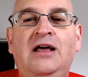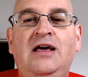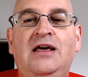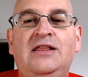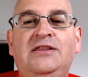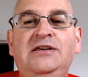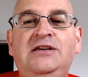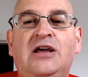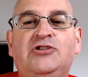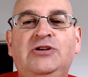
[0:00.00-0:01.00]

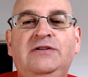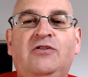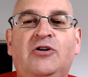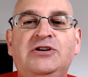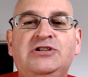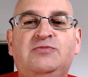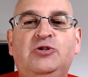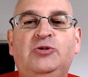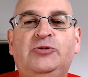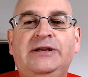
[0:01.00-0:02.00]
the Tree Forest
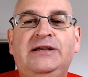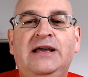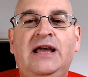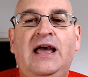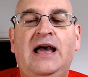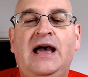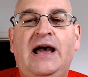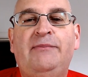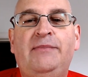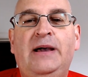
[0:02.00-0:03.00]
Brewery,
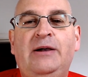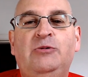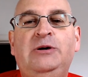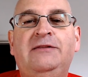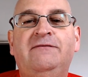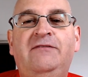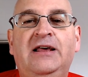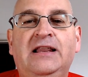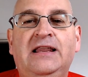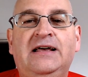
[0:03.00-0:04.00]
with
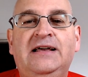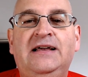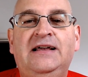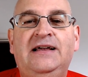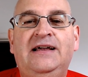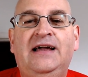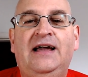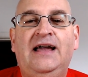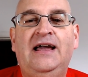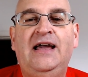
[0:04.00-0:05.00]
Phil.
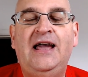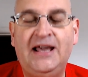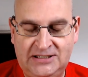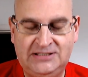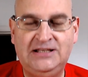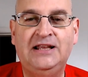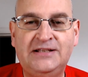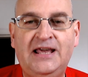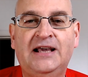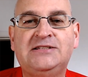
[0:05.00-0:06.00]

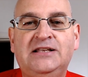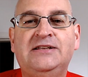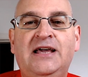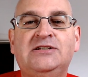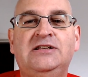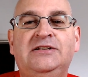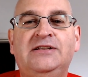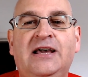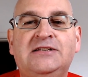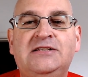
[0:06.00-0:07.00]
Excellent, excellent, excellent,
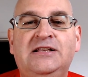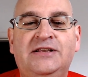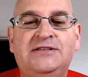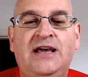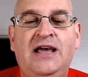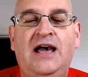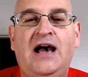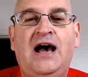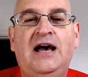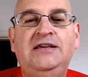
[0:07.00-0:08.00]
excellent.
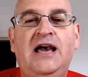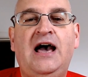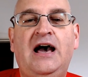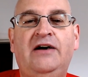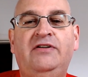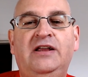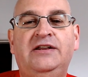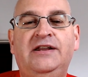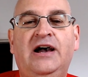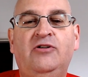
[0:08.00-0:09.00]
I have
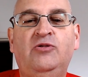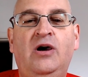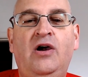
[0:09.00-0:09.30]
now